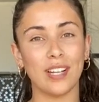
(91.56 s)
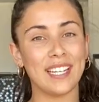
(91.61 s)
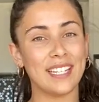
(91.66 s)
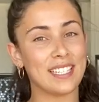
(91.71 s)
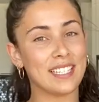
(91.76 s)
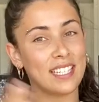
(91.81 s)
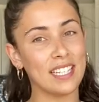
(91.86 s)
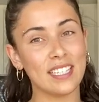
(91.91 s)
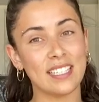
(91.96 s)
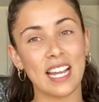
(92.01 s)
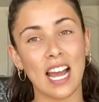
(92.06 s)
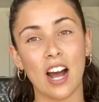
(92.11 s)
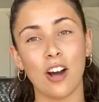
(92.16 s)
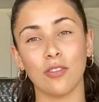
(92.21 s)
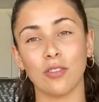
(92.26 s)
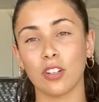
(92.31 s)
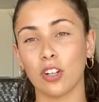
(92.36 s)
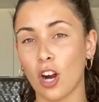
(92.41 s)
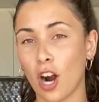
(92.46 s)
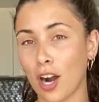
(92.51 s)
is sit
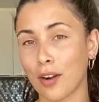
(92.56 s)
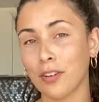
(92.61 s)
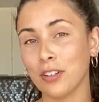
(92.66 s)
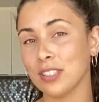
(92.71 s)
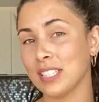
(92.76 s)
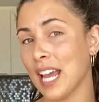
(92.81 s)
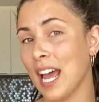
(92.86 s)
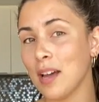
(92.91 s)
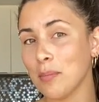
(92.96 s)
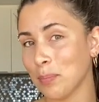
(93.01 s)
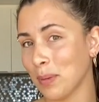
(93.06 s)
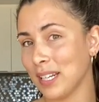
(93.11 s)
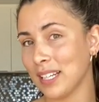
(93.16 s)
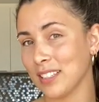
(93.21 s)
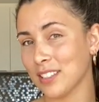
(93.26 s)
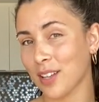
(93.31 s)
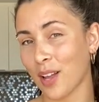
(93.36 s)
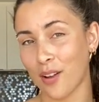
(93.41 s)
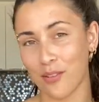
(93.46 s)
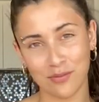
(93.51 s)
down, carve out 10
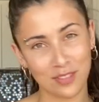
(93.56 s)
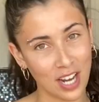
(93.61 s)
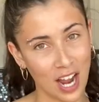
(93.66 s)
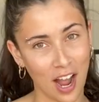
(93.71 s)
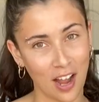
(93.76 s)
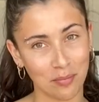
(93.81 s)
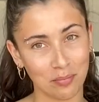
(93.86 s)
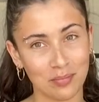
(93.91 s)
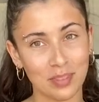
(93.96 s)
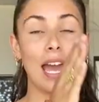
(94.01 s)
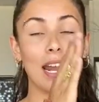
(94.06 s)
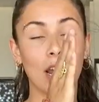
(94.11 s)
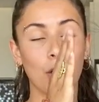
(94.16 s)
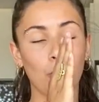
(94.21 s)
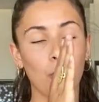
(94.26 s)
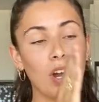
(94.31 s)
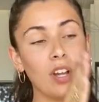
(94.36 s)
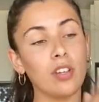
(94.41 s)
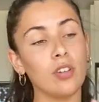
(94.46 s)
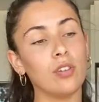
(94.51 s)
minutes of time, and I
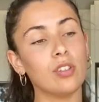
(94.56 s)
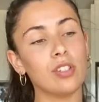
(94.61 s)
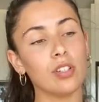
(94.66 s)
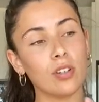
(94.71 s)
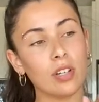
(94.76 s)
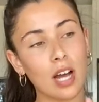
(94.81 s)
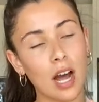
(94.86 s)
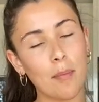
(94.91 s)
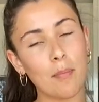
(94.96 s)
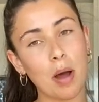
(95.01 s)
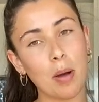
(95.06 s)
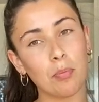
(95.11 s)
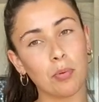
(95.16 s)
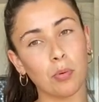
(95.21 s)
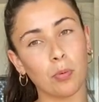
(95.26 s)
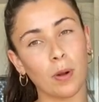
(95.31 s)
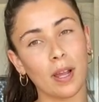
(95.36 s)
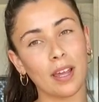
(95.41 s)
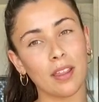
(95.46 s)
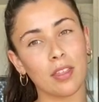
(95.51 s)
want you to come up
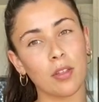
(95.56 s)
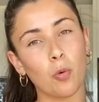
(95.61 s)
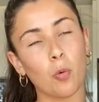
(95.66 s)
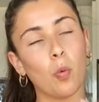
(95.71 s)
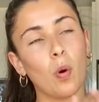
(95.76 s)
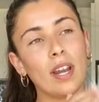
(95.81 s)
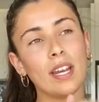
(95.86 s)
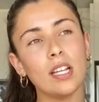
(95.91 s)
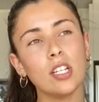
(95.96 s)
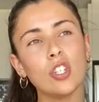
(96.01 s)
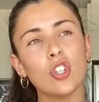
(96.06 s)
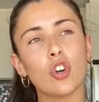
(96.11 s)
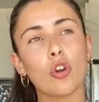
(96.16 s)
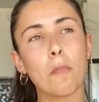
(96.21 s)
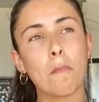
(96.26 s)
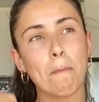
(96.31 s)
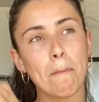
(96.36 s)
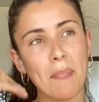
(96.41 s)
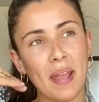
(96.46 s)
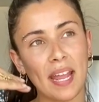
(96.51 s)
with what is your
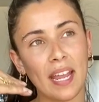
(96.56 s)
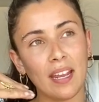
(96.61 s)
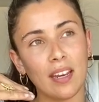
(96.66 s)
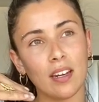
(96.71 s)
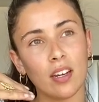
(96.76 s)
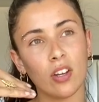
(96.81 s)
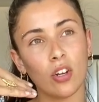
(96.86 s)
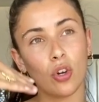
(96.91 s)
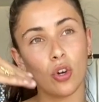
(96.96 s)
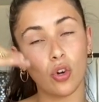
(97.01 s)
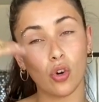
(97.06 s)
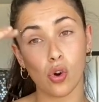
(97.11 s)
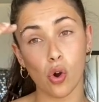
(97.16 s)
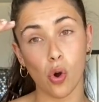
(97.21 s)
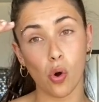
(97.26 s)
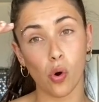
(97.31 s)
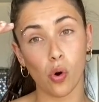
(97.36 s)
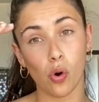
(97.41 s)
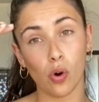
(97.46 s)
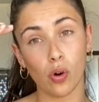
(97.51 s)
main
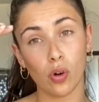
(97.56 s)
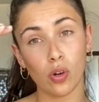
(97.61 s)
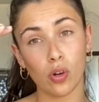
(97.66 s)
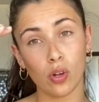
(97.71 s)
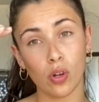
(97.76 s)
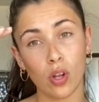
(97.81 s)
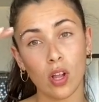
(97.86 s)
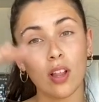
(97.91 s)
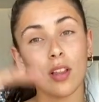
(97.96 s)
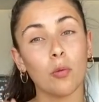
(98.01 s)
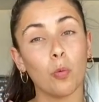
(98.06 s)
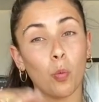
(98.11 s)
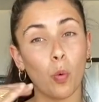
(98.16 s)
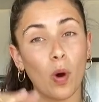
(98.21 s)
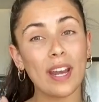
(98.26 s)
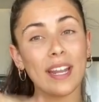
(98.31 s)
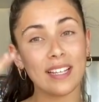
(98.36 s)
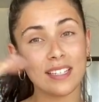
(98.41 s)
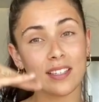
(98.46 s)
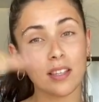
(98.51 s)
goal?
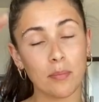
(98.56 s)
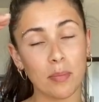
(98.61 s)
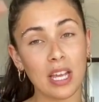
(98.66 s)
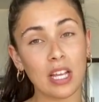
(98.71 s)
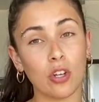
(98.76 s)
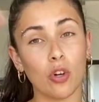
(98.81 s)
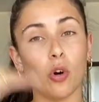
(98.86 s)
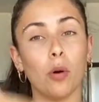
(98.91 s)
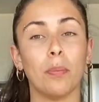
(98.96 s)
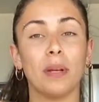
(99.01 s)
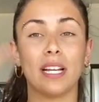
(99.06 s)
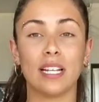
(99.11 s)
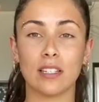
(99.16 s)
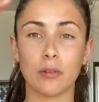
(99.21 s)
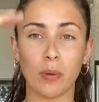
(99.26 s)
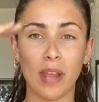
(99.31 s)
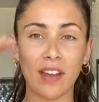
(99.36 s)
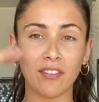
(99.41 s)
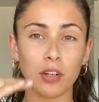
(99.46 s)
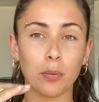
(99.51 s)
What is the main goal? Because
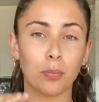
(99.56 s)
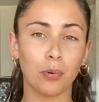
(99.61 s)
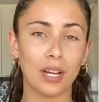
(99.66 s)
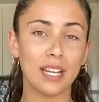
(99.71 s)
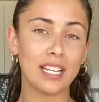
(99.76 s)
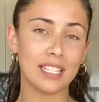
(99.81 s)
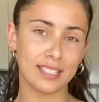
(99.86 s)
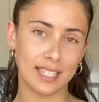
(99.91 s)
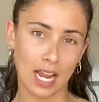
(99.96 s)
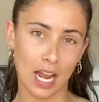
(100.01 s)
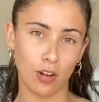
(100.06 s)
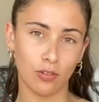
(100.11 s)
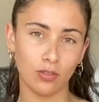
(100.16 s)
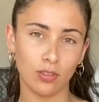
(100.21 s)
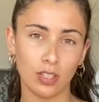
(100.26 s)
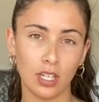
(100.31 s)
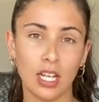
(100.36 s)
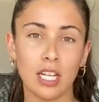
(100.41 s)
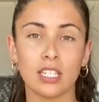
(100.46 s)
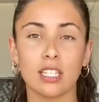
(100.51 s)
we have to break it
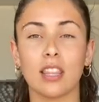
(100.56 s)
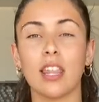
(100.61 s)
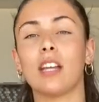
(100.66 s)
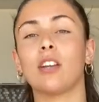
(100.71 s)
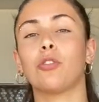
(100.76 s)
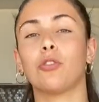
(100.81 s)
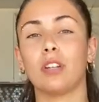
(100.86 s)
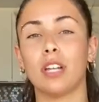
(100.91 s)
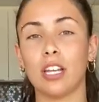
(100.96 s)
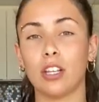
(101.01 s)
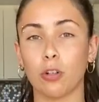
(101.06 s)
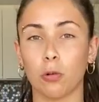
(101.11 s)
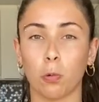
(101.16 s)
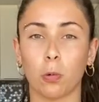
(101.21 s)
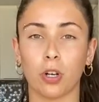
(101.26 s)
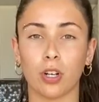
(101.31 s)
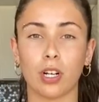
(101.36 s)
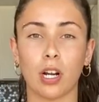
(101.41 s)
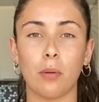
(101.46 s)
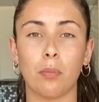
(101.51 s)
down to then create your
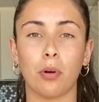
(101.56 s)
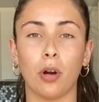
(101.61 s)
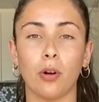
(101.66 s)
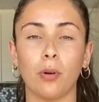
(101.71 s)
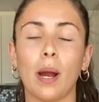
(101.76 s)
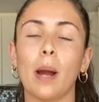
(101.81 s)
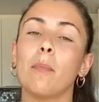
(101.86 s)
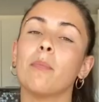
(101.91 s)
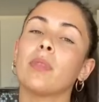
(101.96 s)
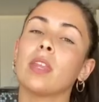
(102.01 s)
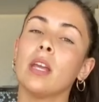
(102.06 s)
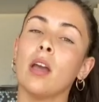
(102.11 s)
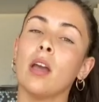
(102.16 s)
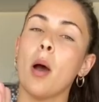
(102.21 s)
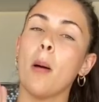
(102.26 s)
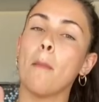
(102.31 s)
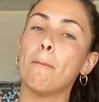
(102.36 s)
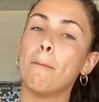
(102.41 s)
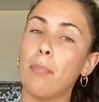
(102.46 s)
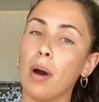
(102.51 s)
workout program.
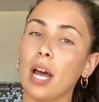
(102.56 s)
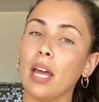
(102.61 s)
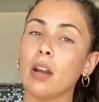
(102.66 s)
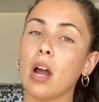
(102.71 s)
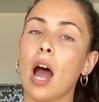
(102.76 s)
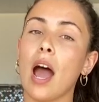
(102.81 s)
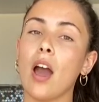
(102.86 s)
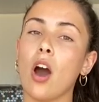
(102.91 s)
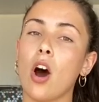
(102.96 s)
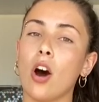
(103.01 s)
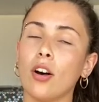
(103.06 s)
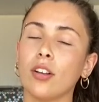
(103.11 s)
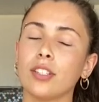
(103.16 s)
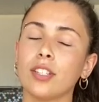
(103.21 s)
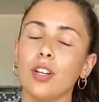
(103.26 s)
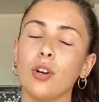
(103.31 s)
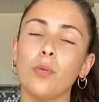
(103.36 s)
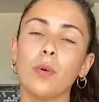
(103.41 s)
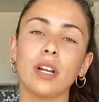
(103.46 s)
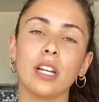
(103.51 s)
But I
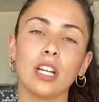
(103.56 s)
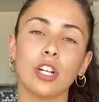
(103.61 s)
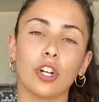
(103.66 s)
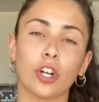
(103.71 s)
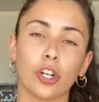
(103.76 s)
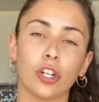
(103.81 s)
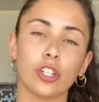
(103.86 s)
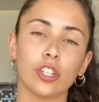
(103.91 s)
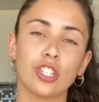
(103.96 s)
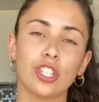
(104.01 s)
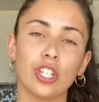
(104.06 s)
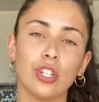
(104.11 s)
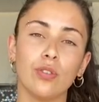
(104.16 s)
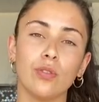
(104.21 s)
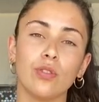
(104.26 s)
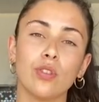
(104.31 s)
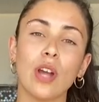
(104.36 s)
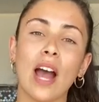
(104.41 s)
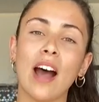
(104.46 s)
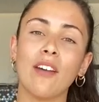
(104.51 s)
also want to encourage you
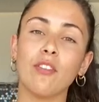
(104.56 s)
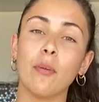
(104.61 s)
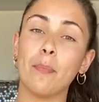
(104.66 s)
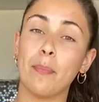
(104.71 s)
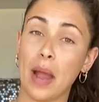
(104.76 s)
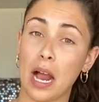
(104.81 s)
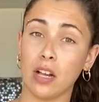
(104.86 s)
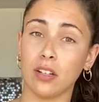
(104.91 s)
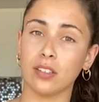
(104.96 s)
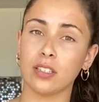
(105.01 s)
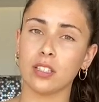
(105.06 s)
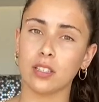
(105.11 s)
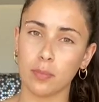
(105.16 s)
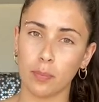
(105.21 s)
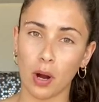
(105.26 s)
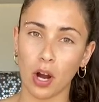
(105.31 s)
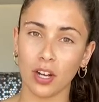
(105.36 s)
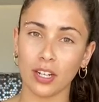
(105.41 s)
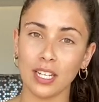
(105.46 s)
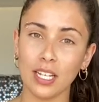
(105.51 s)
to have a balanced
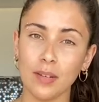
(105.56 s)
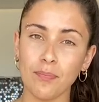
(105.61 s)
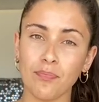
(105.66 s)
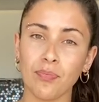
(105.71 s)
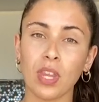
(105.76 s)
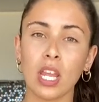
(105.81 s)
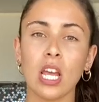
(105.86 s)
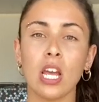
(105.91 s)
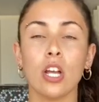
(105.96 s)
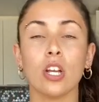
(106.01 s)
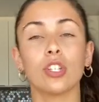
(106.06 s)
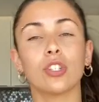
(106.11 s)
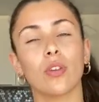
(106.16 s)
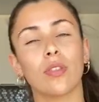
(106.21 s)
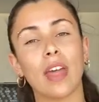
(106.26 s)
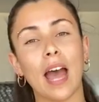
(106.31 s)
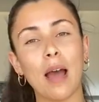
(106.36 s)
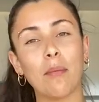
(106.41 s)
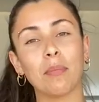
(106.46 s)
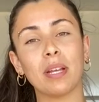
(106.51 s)
body. So
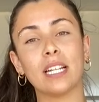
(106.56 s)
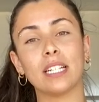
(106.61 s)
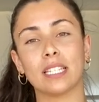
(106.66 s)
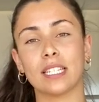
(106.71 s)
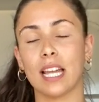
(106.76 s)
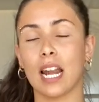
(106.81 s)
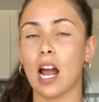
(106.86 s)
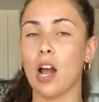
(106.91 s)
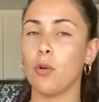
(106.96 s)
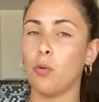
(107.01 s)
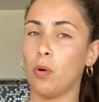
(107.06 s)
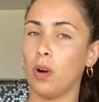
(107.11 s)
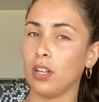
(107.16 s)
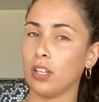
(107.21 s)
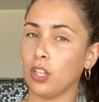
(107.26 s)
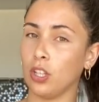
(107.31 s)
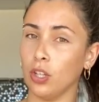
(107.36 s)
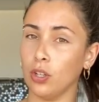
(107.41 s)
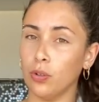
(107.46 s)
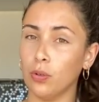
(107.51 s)
that means that I want
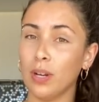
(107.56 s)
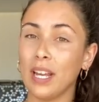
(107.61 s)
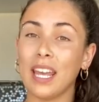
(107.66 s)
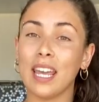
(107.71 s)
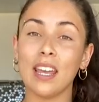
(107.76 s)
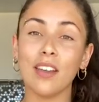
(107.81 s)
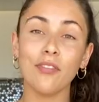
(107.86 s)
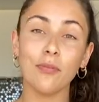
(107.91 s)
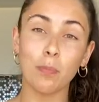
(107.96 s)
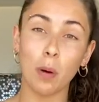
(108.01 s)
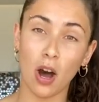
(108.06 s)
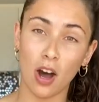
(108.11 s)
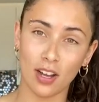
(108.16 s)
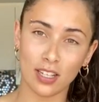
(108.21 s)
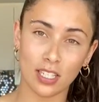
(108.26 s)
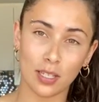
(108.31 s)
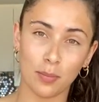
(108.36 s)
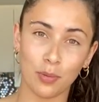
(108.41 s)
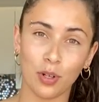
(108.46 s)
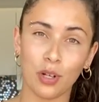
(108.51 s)
you, if
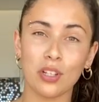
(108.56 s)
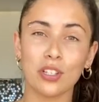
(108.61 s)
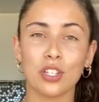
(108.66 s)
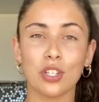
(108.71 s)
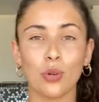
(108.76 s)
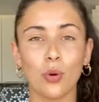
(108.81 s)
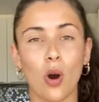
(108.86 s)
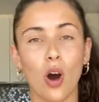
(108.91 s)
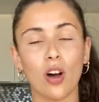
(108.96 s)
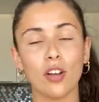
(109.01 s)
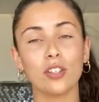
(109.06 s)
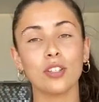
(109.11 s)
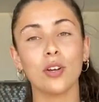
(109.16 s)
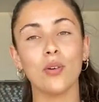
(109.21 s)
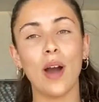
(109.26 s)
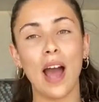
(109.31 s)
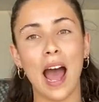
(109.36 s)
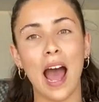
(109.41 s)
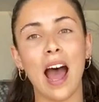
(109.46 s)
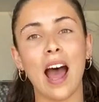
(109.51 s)
possible, to also
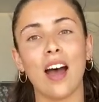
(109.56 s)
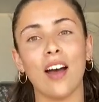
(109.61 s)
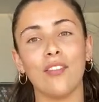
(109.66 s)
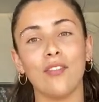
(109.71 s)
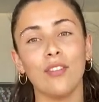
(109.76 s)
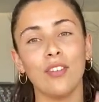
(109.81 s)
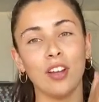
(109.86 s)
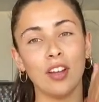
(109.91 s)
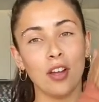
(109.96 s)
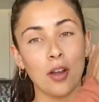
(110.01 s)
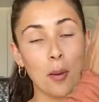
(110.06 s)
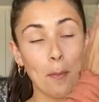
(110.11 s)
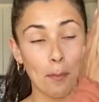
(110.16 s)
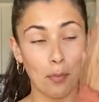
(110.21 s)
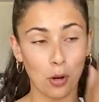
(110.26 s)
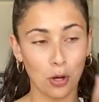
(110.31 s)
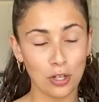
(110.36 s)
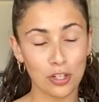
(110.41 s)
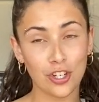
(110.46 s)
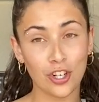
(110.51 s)
have
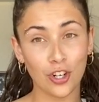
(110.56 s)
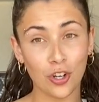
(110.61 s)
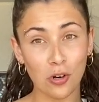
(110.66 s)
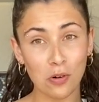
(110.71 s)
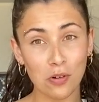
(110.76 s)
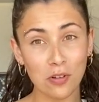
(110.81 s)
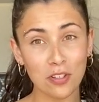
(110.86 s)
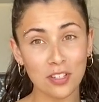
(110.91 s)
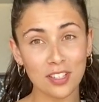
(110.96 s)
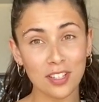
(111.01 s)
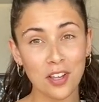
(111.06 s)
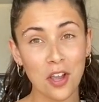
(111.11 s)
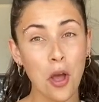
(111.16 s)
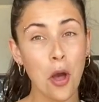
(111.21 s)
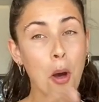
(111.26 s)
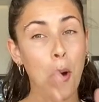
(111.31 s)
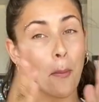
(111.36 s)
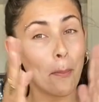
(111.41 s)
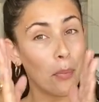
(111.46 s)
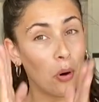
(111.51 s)
push goals,
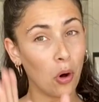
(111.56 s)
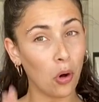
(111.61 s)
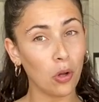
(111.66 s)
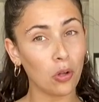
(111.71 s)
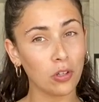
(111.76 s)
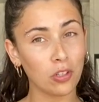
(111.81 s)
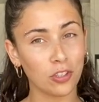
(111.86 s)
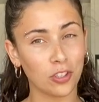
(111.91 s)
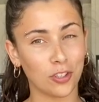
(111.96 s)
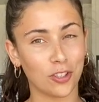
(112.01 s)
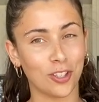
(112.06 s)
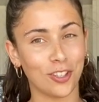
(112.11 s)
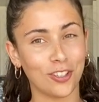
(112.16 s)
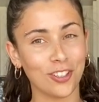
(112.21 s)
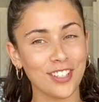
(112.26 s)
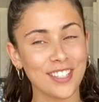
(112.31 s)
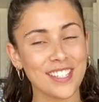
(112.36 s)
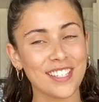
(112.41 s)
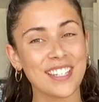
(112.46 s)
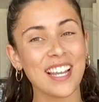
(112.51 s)
pull
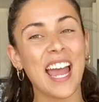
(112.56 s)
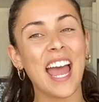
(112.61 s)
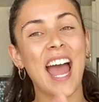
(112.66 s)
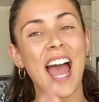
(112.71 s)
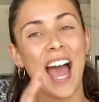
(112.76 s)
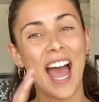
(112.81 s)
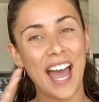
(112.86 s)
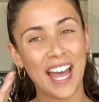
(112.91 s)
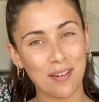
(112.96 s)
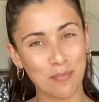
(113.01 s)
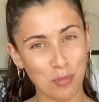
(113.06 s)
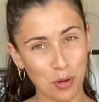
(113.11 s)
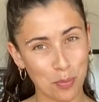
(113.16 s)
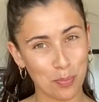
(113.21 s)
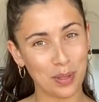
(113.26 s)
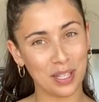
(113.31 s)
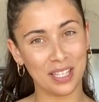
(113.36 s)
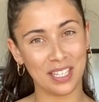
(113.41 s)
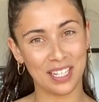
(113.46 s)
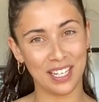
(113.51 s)
goals, and
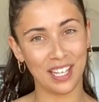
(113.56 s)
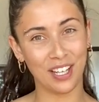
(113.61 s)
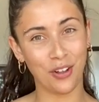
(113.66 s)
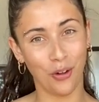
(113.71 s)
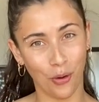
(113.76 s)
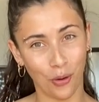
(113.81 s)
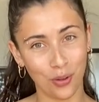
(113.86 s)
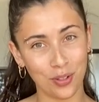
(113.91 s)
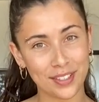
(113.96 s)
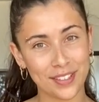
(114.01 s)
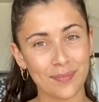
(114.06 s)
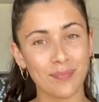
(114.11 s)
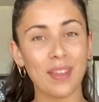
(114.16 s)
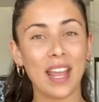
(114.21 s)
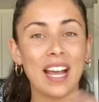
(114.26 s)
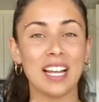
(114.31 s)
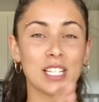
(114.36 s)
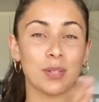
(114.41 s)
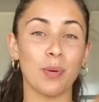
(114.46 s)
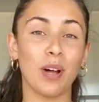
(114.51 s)
mobility goals,
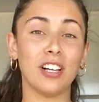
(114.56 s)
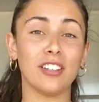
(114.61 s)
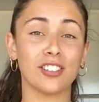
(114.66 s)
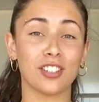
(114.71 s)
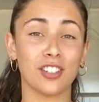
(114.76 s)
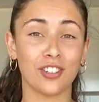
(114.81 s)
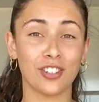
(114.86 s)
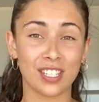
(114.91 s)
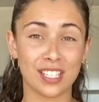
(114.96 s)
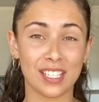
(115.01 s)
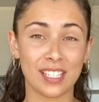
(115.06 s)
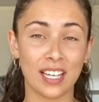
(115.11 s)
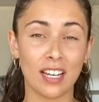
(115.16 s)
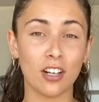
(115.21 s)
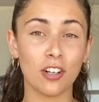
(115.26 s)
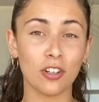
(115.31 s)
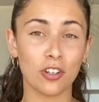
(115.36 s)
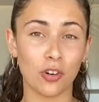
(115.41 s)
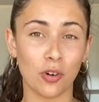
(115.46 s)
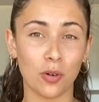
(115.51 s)
as well as your
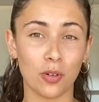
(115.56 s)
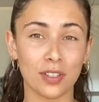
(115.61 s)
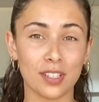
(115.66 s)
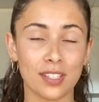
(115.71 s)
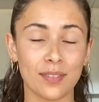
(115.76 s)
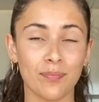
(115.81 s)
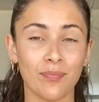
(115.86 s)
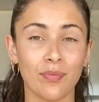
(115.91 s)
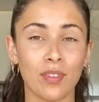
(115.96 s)
skill goals.